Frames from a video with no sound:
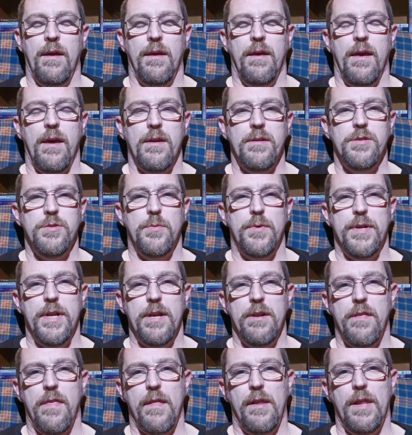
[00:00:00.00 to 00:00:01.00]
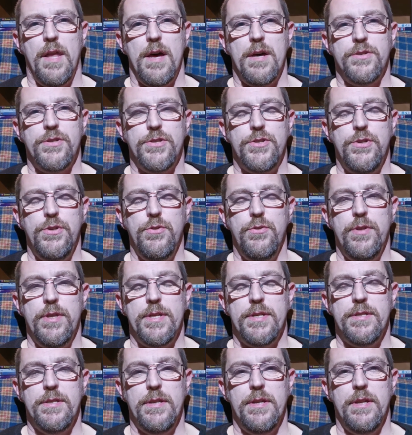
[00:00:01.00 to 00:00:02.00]
Yeah, so we're down to the last two in
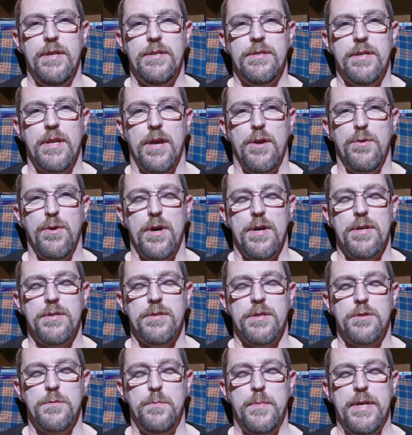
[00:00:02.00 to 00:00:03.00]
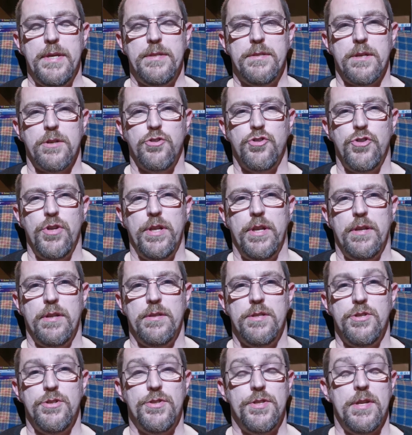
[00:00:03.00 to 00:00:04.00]
the series now, guys, this basic training,
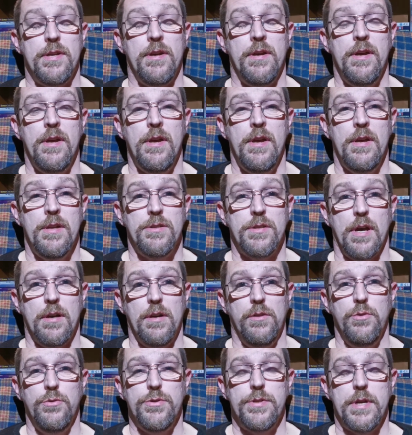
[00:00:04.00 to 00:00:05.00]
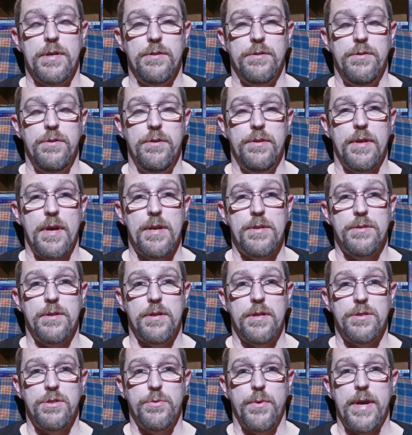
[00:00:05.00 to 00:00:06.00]
just to sort of close out
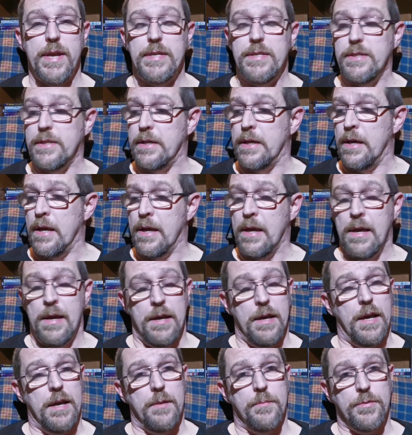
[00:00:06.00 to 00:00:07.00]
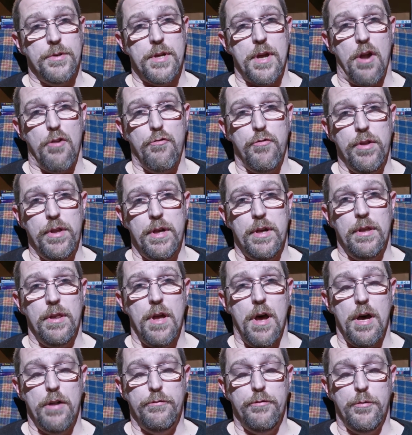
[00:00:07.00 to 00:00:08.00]
2020. And I'm kind of really
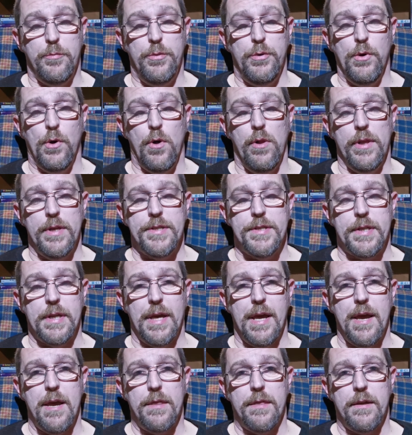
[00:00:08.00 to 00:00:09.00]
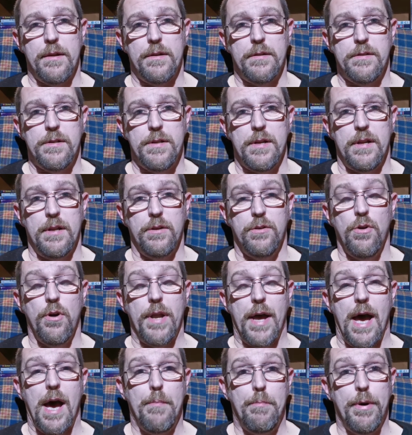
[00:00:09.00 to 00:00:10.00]
glad we've put all this together and
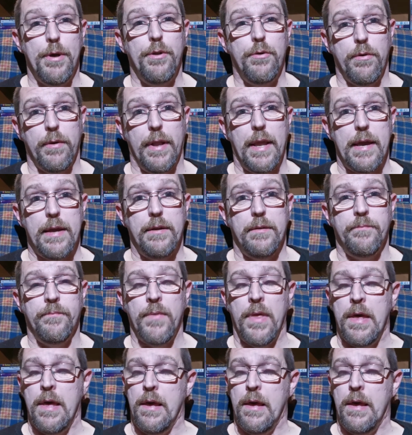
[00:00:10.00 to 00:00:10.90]
got it up and online.